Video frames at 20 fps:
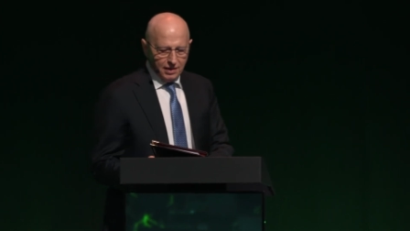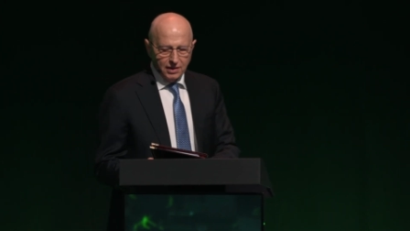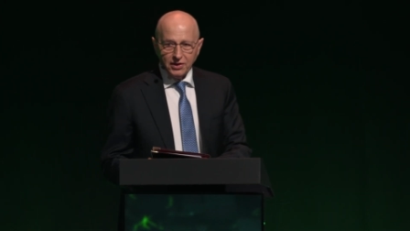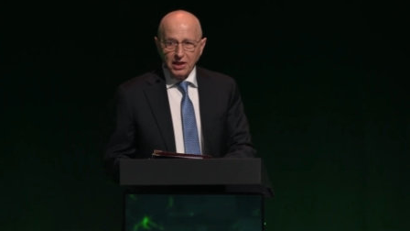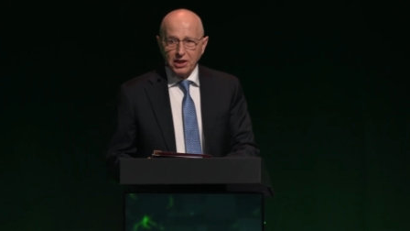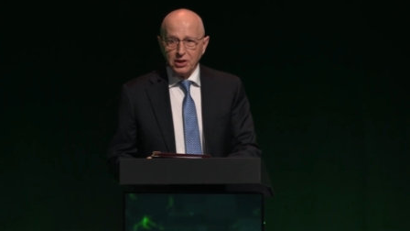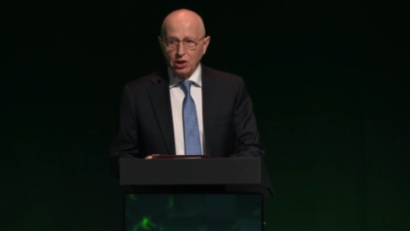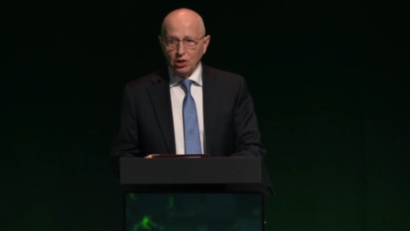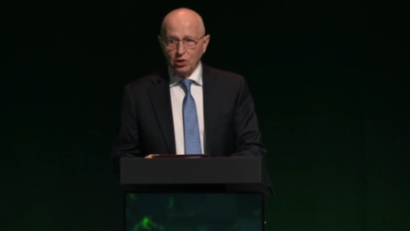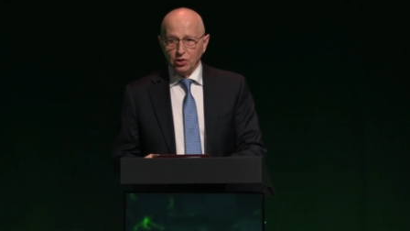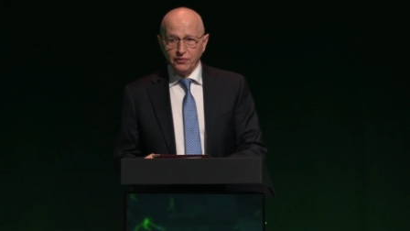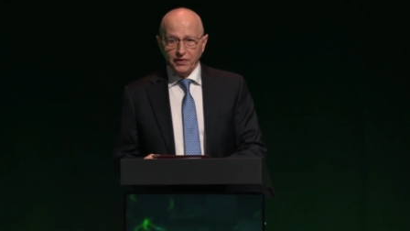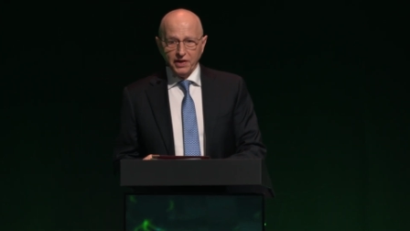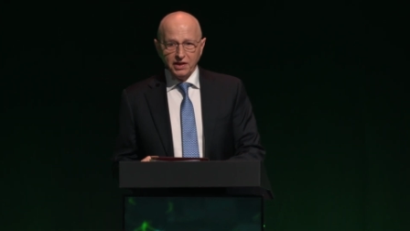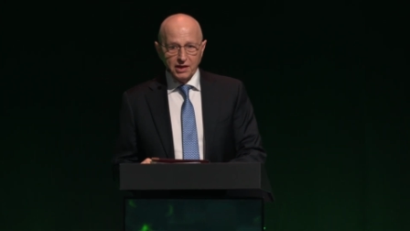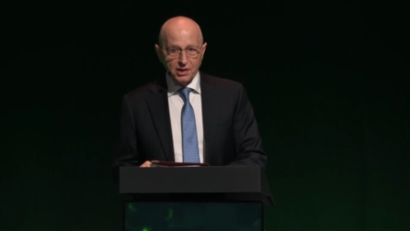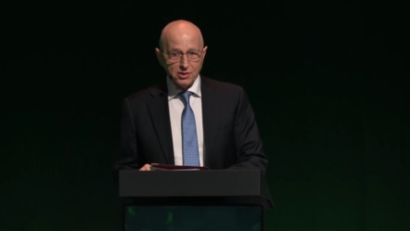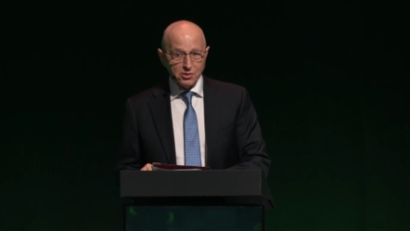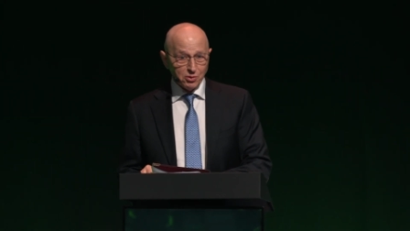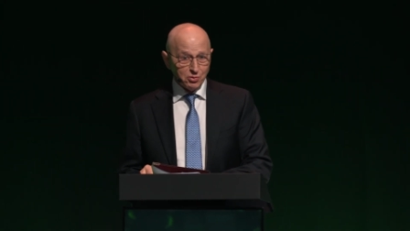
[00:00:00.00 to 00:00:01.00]
thank you, Ludwig.
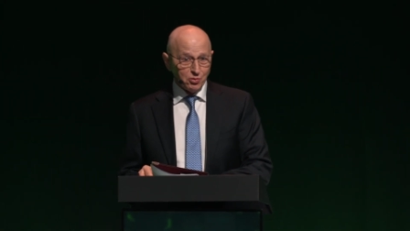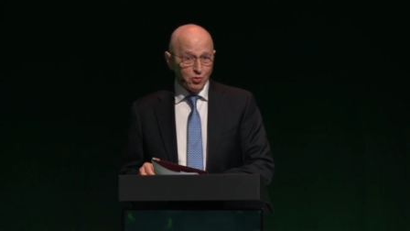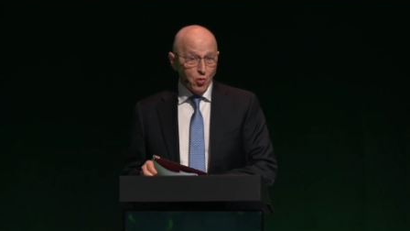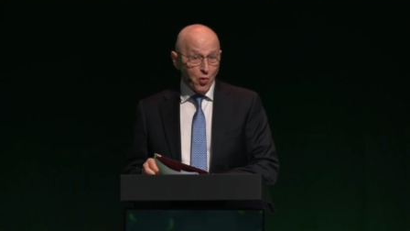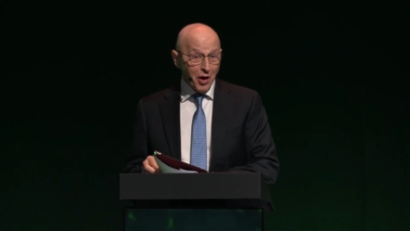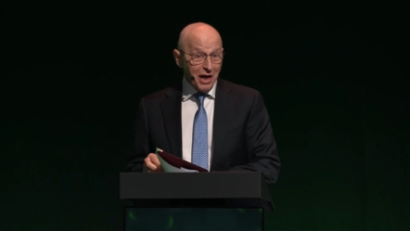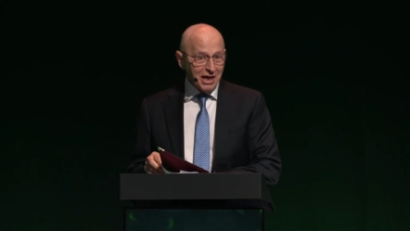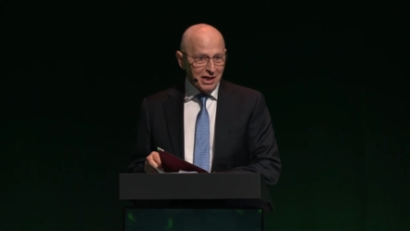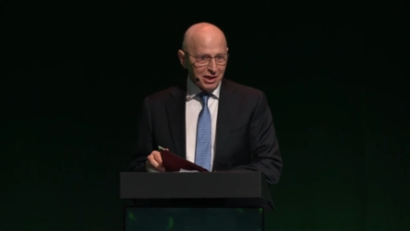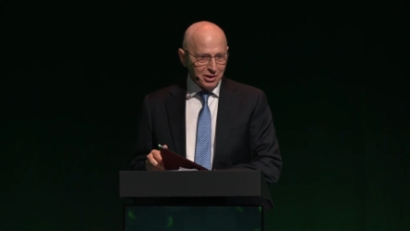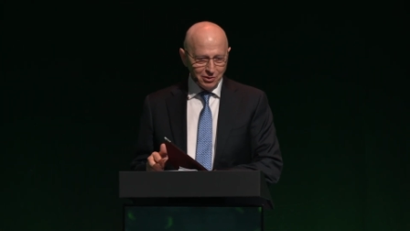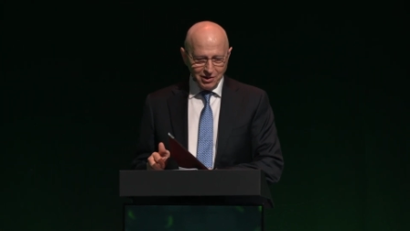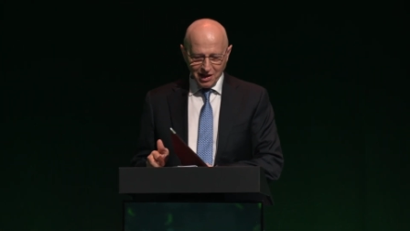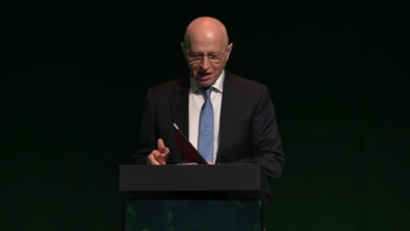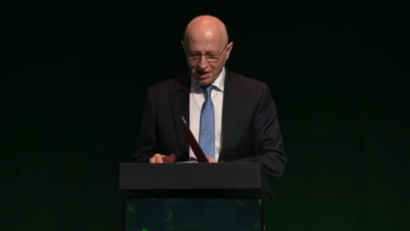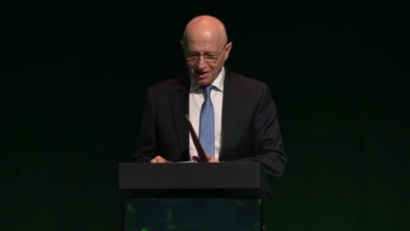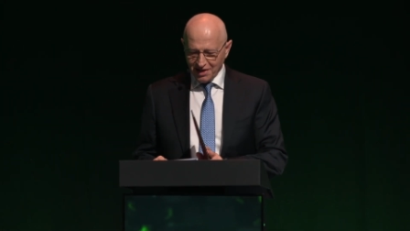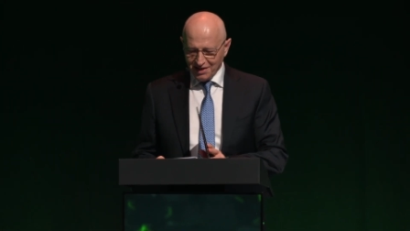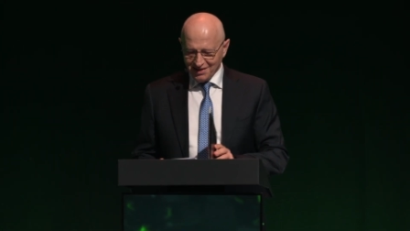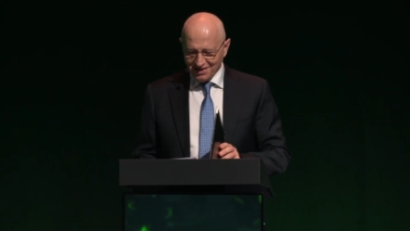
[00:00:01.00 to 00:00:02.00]
That's way too
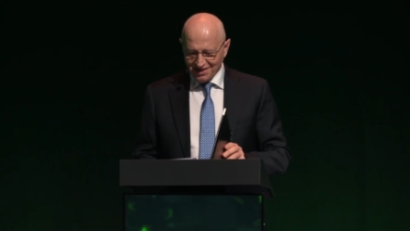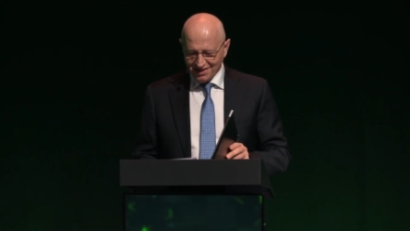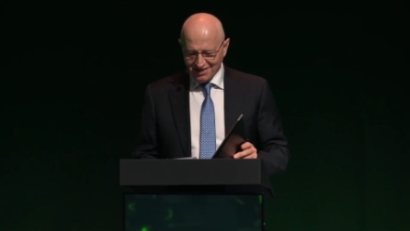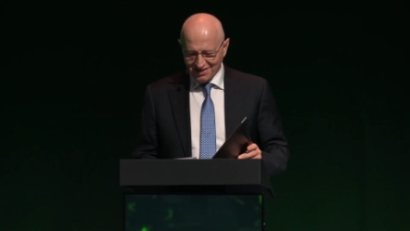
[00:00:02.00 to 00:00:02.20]
kind.